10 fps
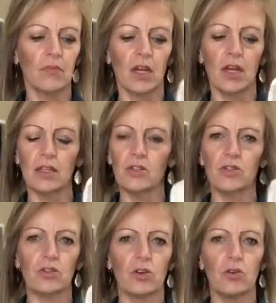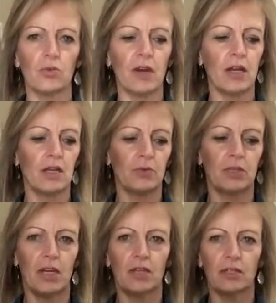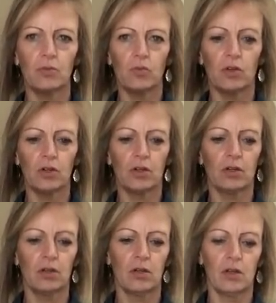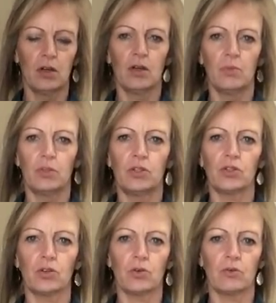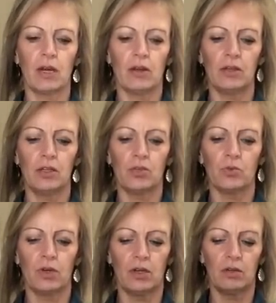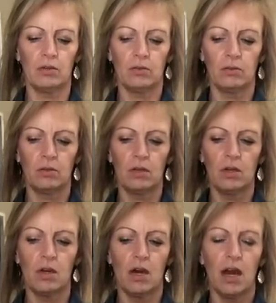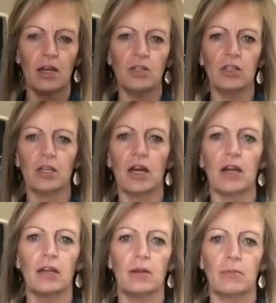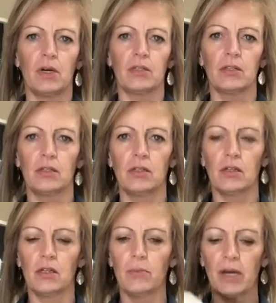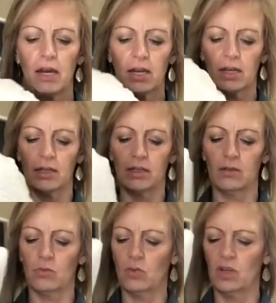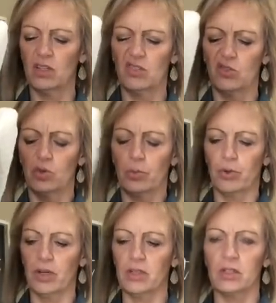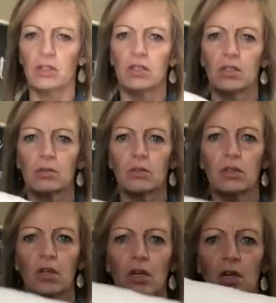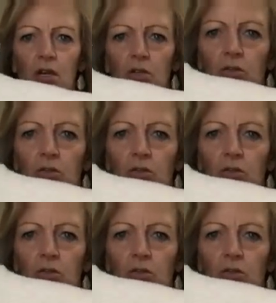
and then just go around. It will take some work, but just go around each one. I just added a muslin on the back. I didn't want to do a print on this one, so